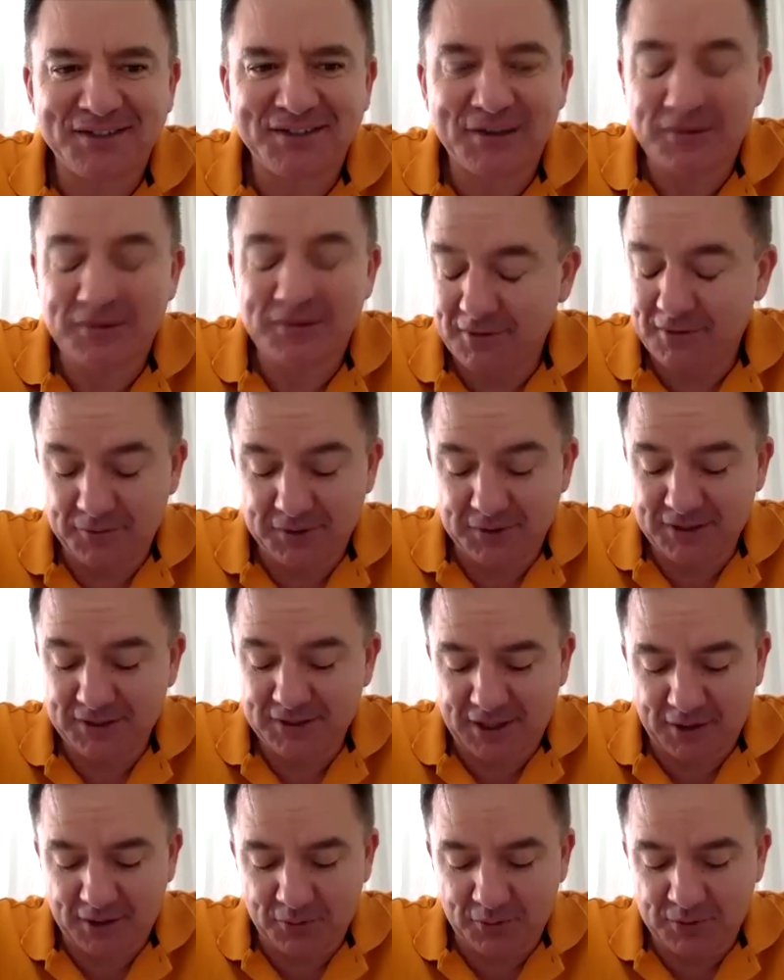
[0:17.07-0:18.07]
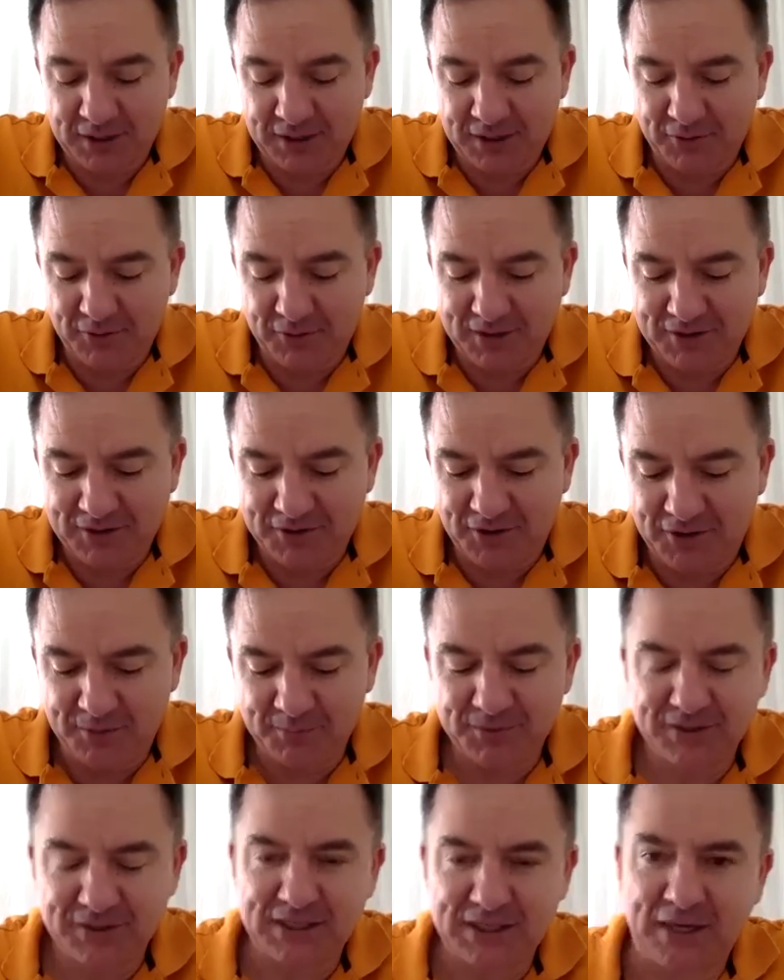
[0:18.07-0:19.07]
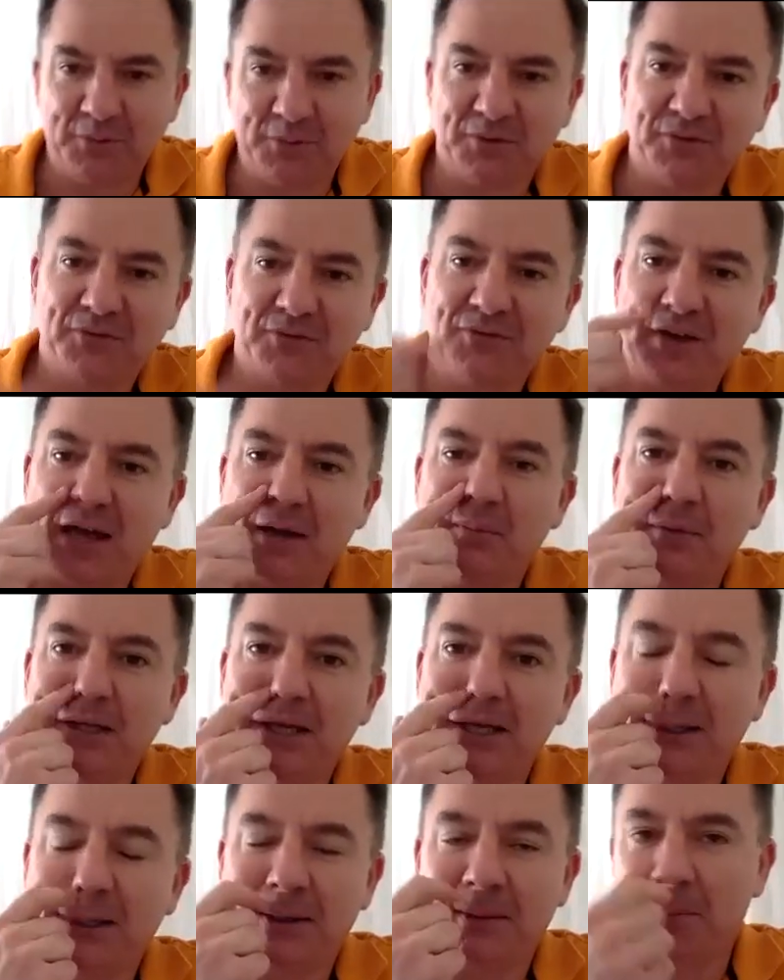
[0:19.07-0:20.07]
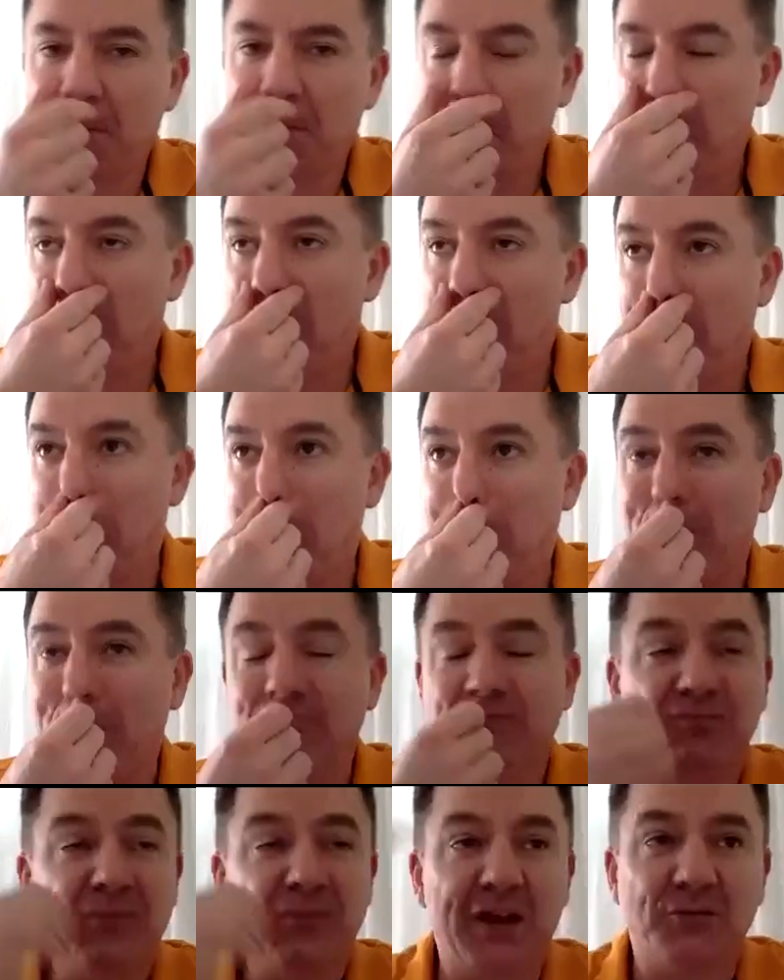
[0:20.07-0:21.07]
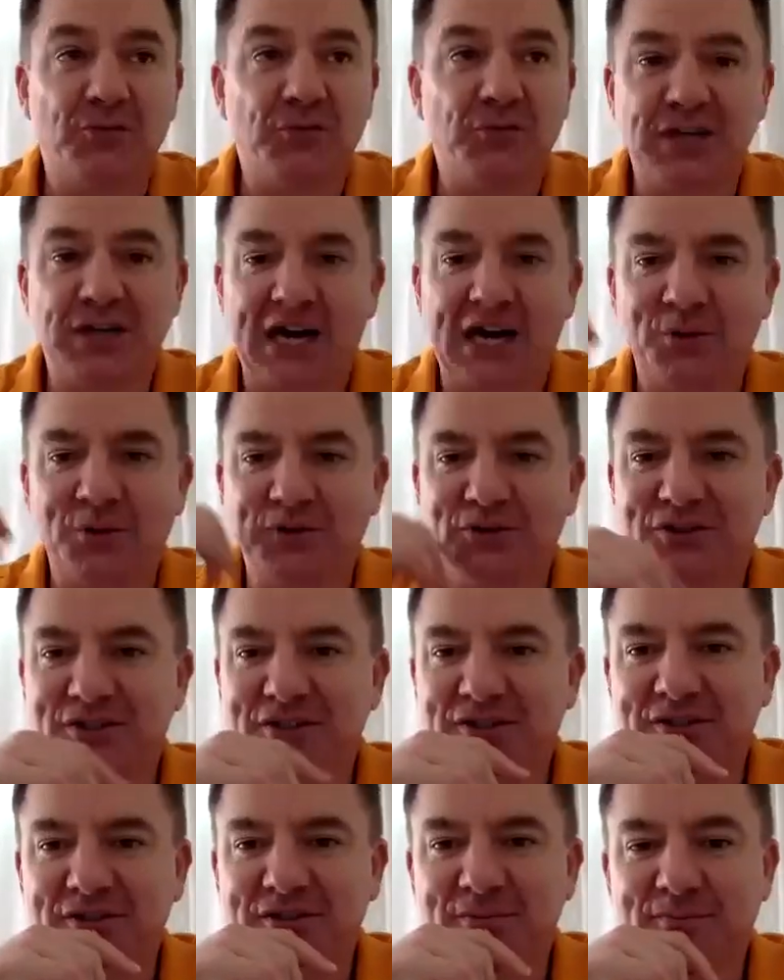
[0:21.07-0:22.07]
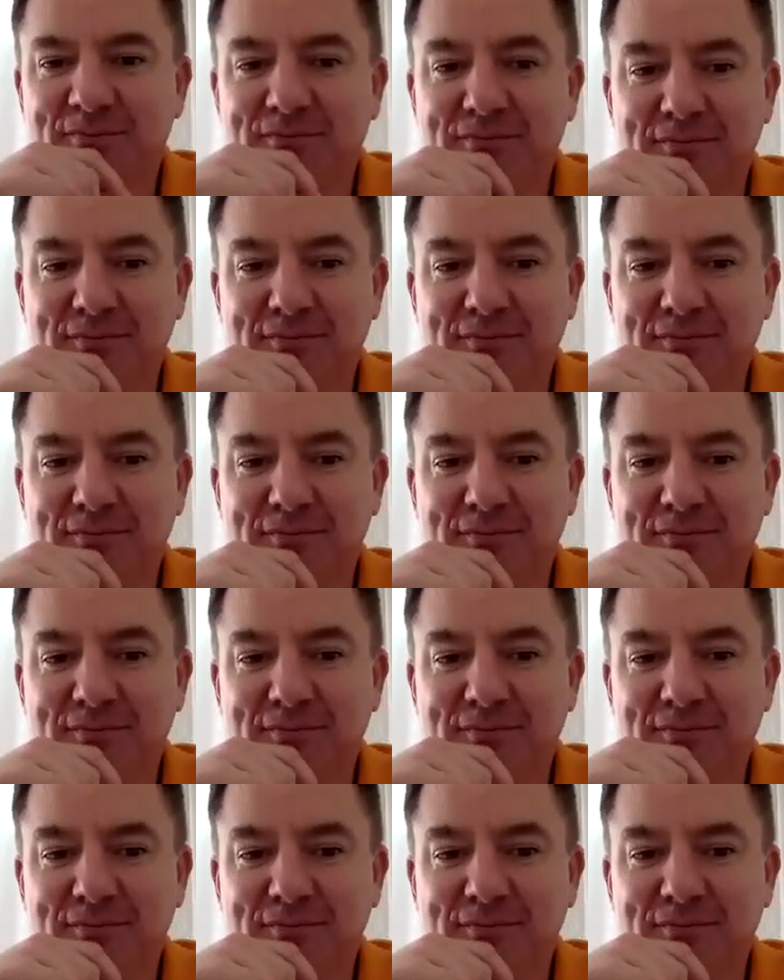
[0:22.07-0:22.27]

Uh, we just had a, we had a great time. Stayed with family, and every day was just